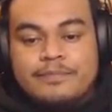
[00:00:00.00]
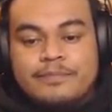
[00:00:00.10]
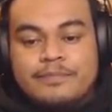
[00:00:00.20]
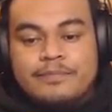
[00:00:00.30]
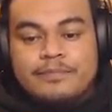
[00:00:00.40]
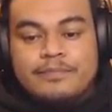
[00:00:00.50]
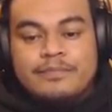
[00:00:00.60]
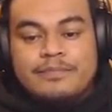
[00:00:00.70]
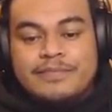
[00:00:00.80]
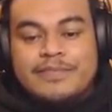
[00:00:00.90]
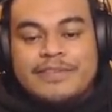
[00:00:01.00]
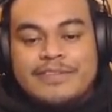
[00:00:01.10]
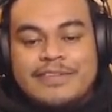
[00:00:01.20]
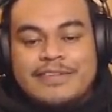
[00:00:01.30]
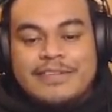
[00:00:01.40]

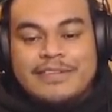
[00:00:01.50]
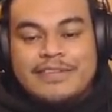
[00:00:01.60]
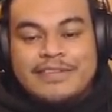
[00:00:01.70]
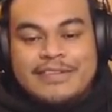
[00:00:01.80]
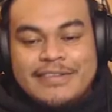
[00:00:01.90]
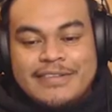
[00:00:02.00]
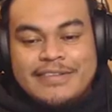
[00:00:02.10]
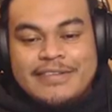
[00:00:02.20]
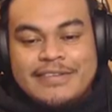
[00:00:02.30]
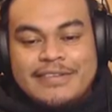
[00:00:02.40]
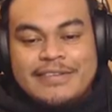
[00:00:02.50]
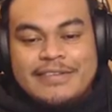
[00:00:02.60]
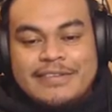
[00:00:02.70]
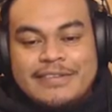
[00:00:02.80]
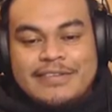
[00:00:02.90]
This person isn't speaking.